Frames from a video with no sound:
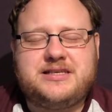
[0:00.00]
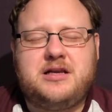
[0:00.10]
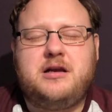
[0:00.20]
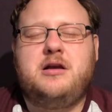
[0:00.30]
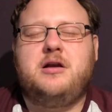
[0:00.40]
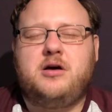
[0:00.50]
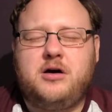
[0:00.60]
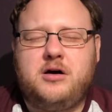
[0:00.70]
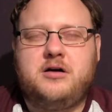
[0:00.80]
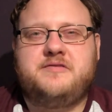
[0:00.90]
a
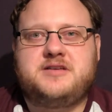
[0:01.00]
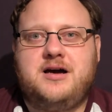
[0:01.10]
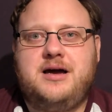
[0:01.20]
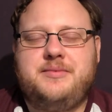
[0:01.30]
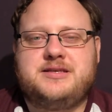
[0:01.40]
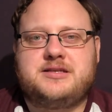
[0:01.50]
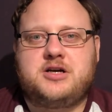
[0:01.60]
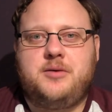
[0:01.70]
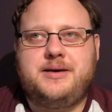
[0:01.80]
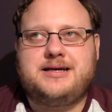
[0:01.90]
lot of time into the
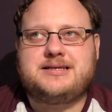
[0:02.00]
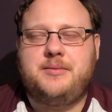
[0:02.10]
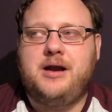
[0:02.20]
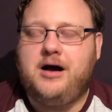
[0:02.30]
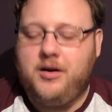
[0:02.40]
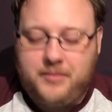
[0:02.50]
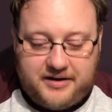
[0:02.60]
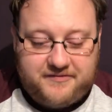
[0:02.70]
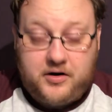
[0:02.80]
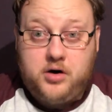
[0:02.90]
comics, I mean, on my
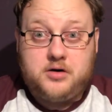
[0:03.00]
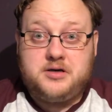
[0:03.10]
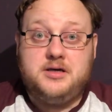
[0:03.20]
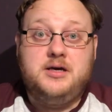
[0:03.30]
vlog,